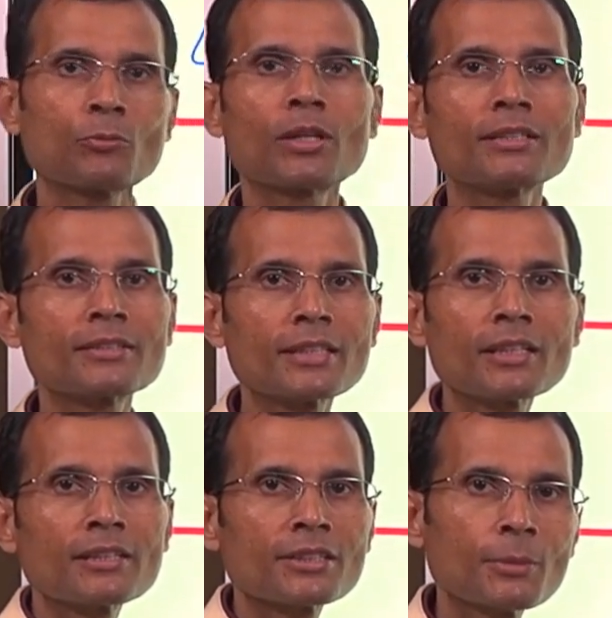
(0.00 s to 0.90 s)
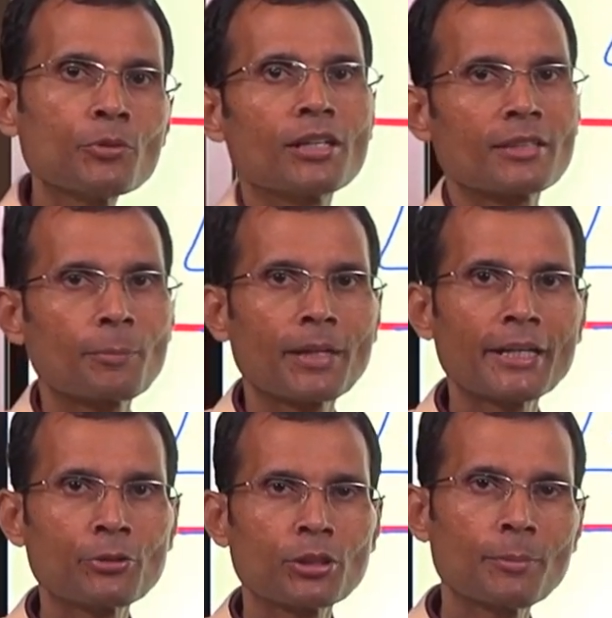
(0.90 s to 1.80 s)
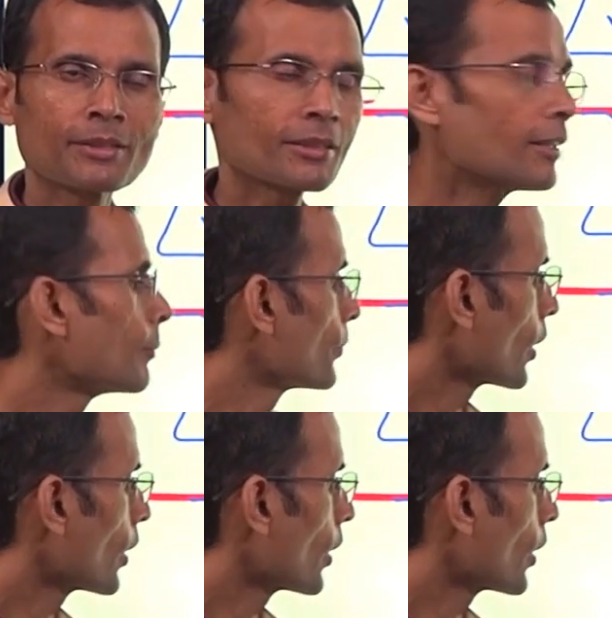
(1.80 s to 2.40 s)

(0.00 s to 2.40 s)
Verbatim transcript: one single stimulus applied to the muscle,